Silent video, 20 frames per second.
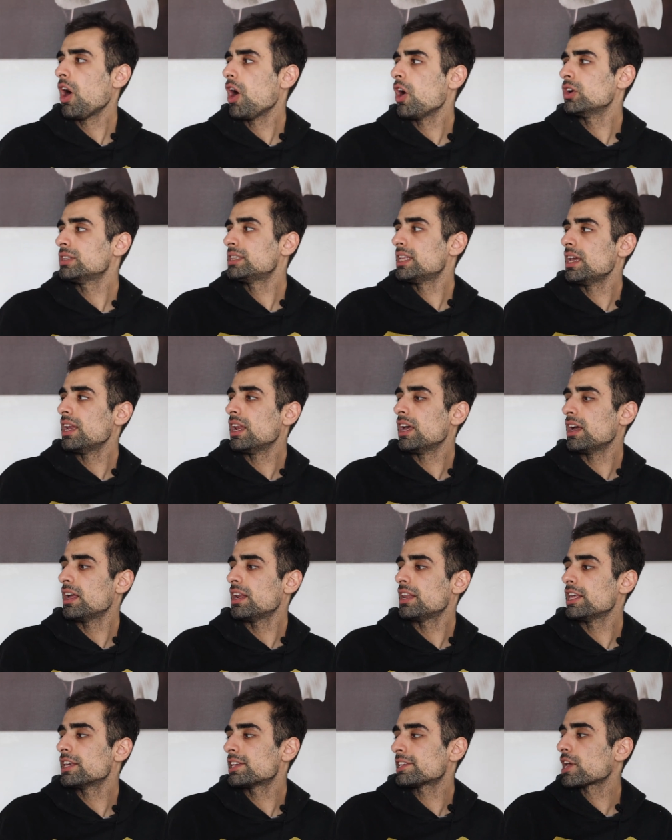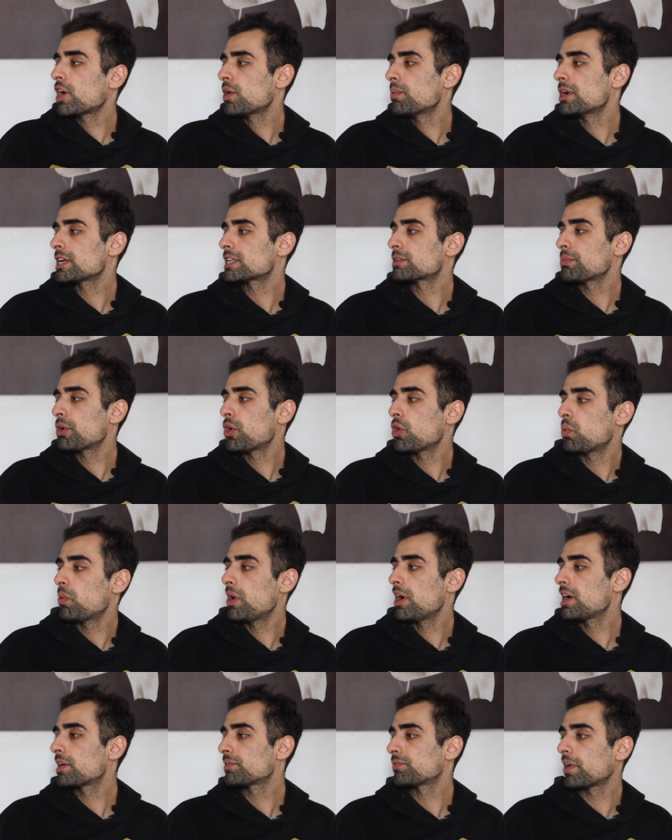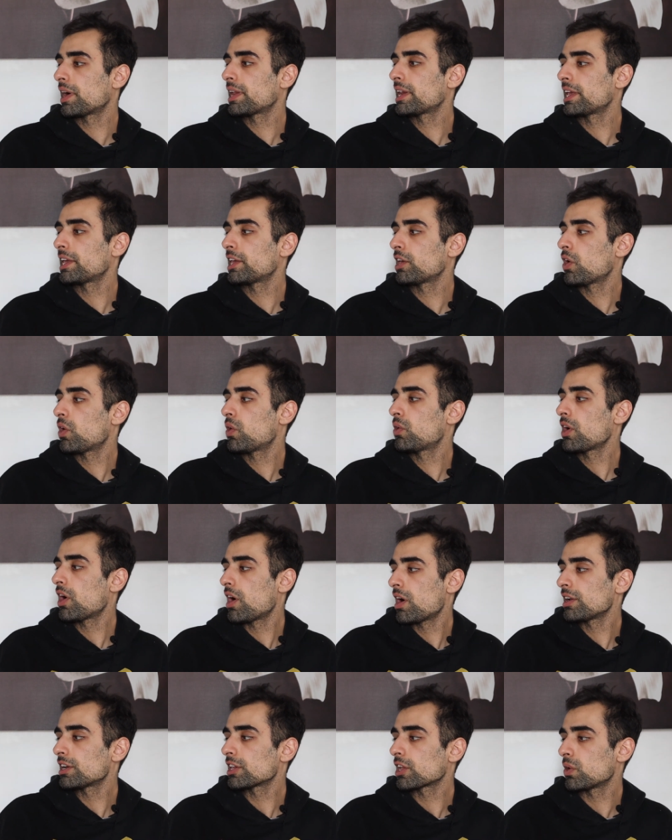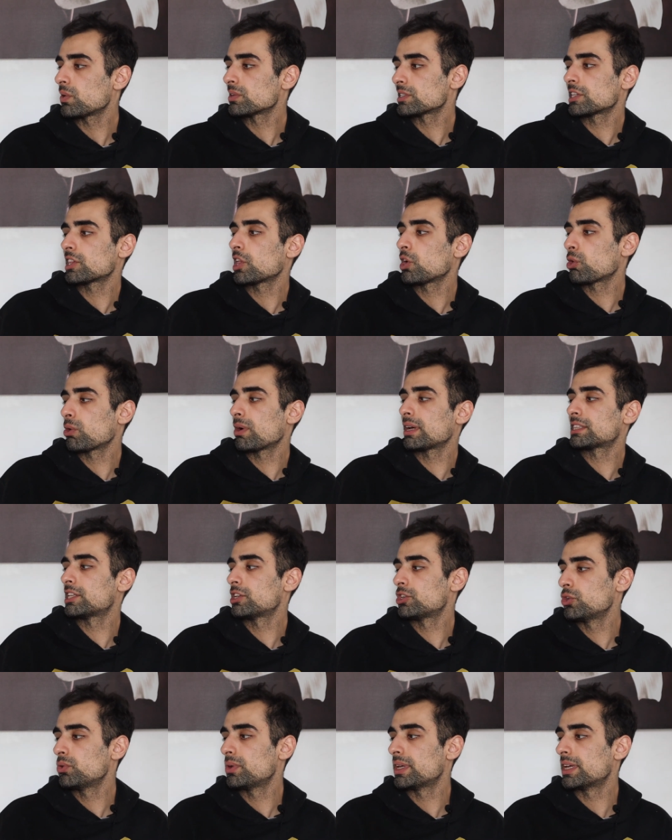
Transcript: oh Dillon, it's so much more work finding your own articles, I don't know how to do